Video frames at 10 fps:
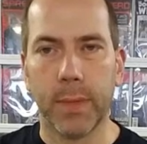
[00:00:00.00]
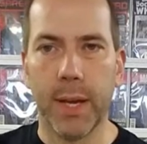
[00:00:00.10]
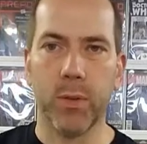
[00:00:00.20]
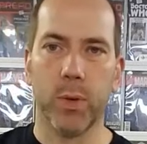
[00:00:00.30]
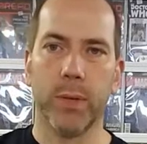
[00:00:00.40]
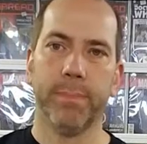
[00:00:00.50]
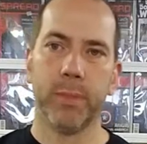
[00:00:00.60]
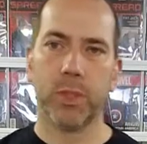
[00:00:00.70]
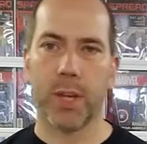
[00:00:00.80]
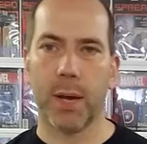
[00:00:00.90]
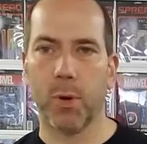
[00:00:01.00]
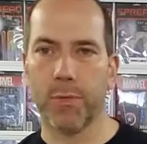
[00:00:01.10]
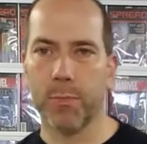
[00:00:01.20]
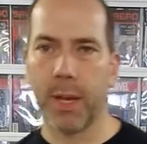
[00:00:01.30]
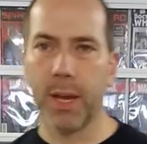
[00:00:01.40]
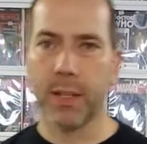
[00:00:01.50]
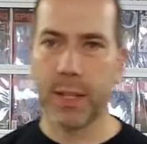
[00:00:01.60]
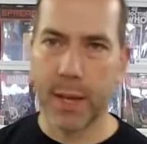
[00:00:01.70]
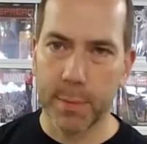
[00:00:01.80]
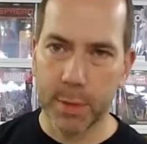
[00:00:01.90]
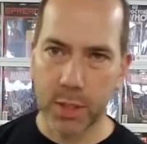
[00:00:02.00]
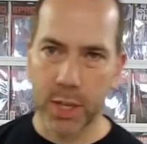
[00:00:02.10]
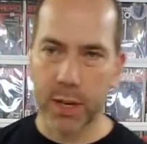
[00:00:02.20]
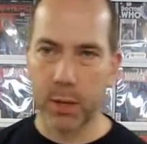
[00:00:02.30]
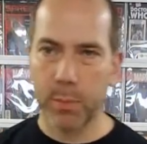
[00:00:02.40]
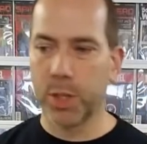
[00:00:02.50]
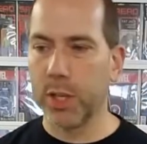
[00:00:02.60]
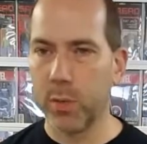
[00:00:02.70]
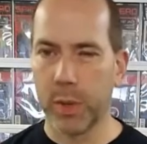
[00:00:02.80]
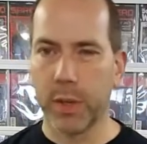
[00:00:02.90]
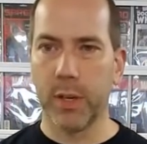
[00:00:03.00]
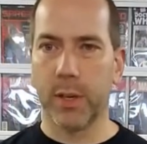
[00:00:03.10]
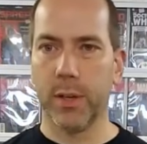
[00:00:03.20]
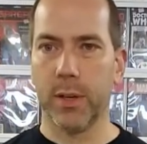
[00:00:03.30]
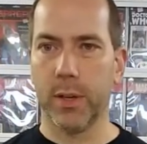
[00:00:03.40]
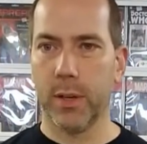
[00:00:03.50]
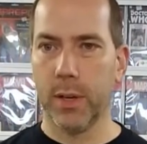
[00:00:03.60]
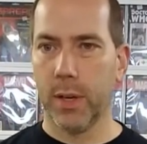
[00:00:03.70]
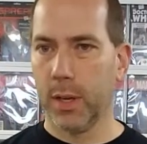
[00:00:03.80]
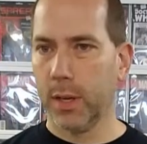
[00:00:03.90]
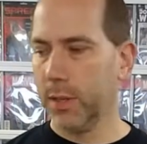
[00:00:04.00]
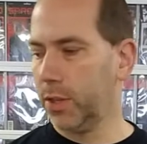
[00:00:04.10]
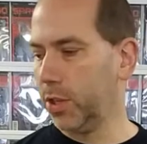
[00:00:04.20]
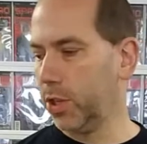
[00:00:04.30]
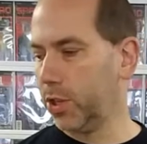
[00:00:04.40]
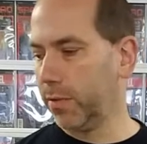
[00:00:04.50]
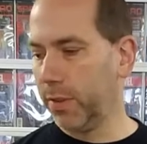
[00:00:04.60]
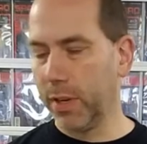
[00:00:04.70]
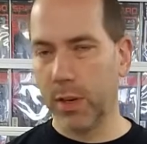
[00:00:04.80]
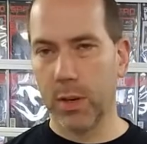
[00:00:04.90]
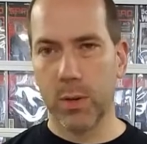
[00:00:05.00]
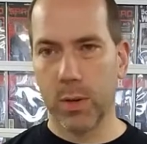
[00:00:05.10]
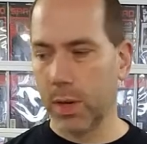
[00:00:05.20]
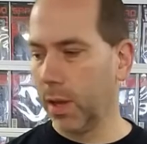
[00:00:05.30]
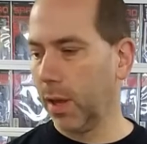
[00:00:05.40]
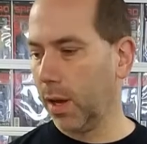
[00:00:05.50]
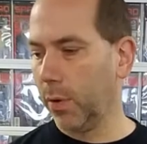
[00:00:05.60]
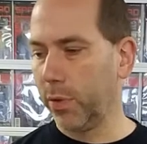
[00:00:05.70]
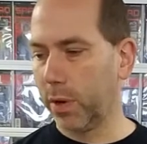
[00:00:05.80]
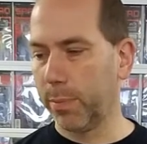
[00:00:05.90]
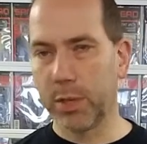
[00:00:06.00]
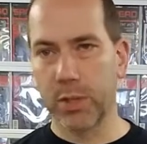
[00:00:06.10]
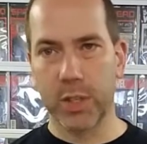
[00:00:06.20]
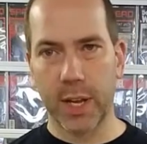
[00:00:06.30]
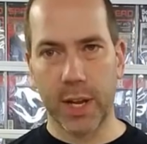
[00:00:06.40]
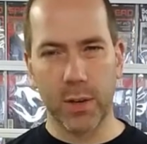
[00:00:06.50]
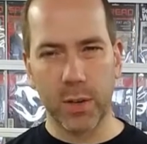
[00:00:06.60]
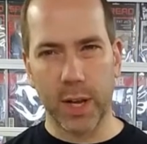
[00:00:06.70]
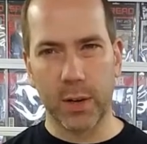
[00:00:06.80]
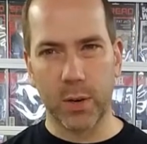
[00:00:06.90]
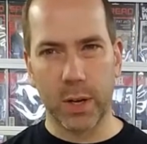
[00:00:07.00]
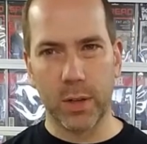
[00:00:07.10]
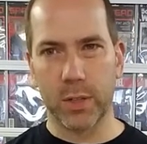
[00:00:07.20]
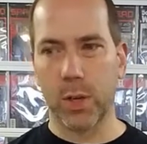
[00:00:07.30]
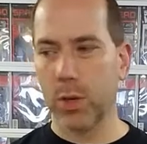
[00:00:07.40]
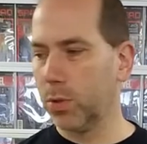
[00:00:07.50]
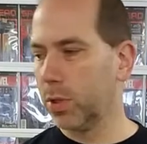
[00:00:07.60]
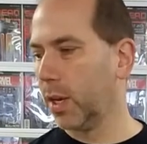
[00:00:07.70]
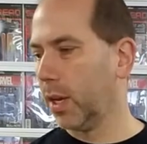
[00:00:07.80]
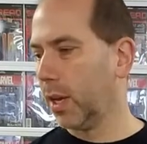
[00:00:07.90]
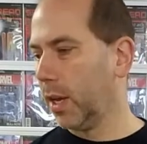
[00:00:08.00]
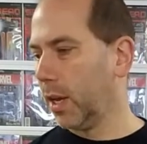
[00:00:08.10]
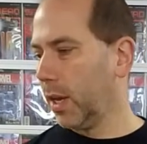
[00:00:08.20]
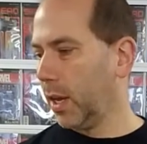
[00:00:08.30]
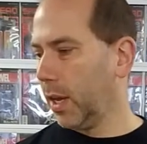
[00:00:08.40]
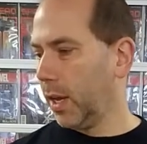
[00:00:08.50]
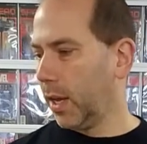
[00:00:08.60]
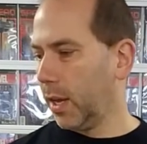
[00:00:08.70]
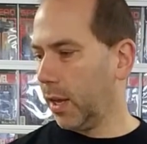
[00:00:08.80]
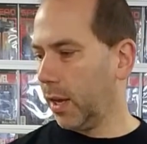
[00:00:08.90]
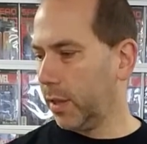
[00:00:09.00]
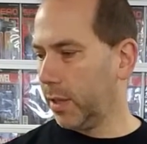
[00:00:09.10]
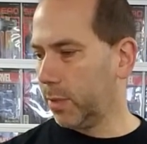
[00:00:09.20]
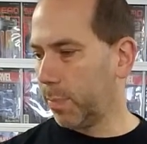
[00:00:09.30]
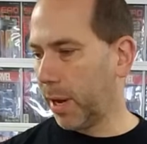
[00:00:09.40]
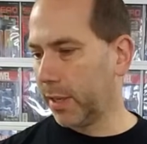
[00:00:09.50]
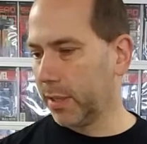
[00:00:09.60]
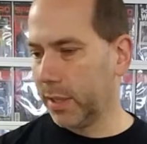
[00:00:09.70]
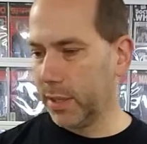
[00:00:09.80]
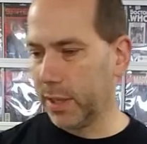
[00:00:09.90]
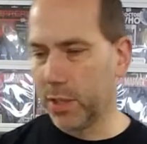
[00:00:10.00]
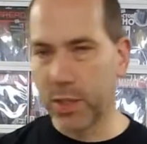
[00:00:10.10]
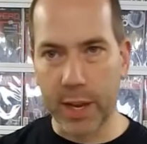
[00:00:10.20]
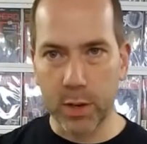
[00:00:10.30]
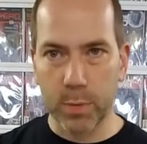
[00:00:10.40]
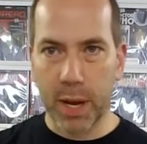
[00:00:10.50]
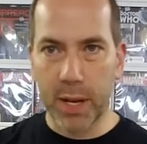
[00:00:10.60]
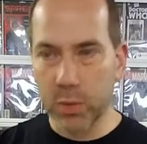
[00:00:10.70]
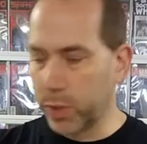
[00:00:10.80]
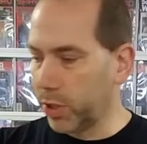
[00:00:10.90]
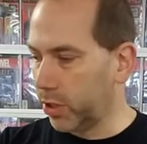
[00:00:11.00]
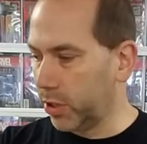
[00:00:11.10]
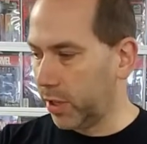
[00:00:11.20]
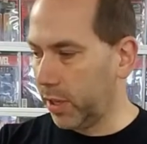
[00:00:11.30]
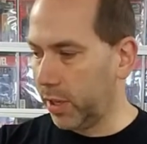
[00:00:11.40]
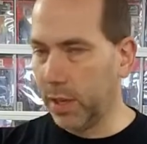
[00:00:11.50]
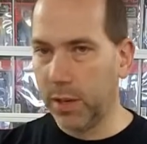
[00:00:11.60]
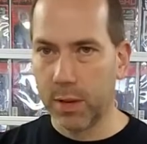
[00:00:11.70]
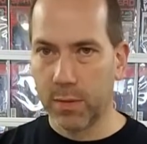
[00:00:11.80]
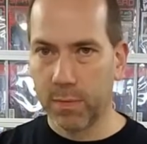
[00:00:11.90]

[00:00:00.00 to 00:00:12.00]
Hey everyone, this is Scott Moore from Galaxy Comics in Saginaw, Michigan with another CGC video. We've done a bunch of these now, you kind of know how this goes. This box is a standard box, which is the